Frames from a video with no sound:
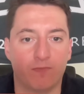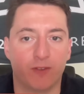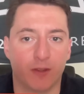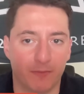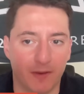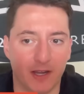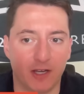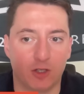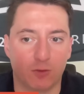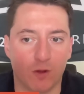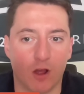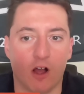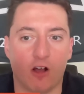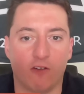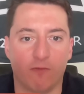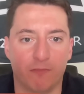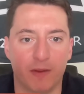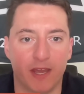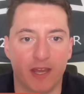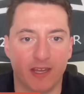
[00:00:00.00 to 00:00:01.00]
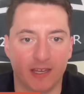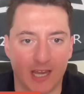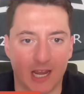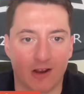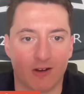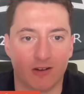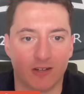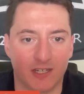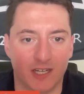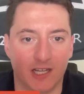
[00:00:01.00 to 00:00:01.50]
the Big 12 being
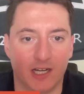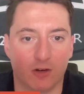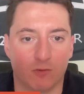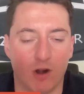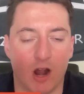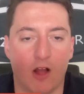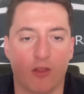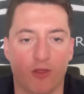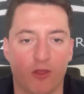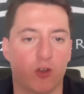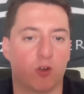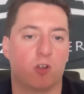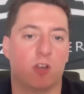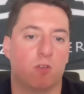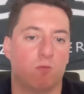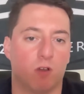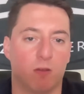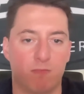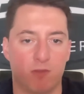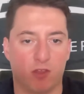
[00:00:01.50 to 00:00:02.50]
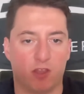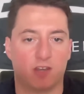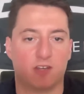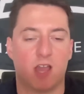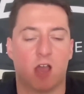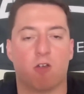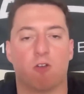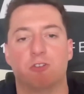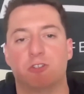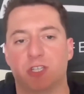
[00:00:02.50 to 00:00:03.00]
guaranteed around $31 million
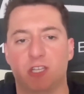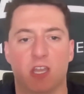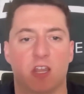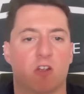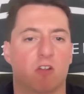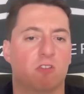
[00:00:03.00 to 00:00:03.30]
a year,